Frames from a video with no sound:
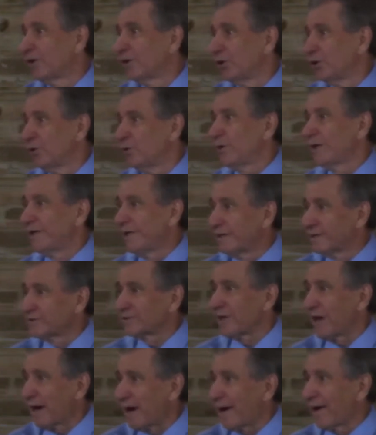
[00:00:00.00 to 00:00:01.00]
who
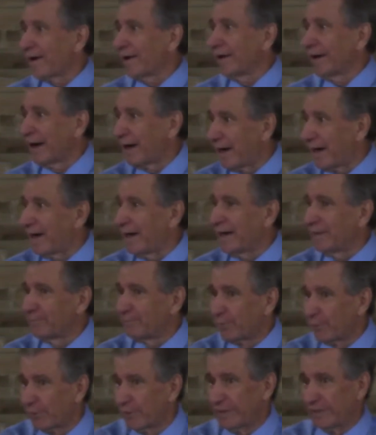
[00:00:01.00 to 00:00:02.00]
is our high
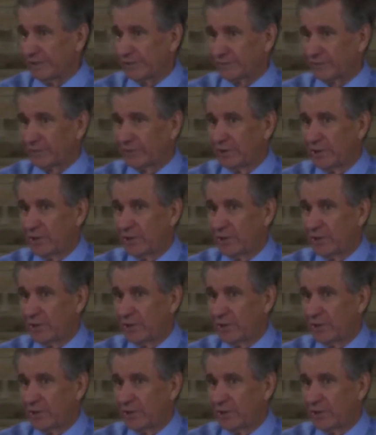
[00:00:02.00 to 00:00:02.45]
priest.